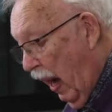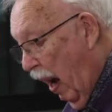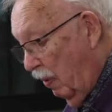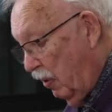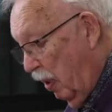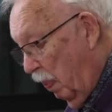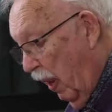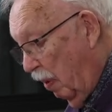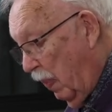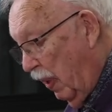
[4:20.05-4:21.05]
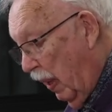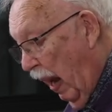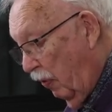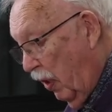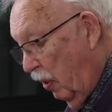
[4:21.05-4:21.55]
art department
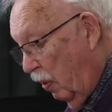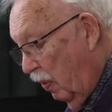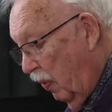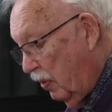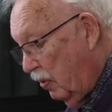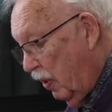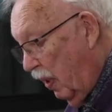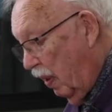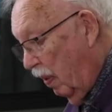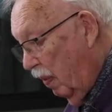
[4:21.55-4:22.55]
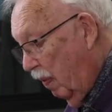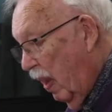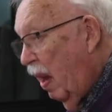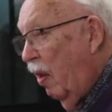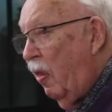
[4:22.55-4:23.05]
at the university.
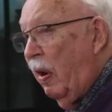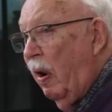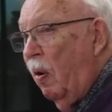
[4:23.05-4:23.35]
There are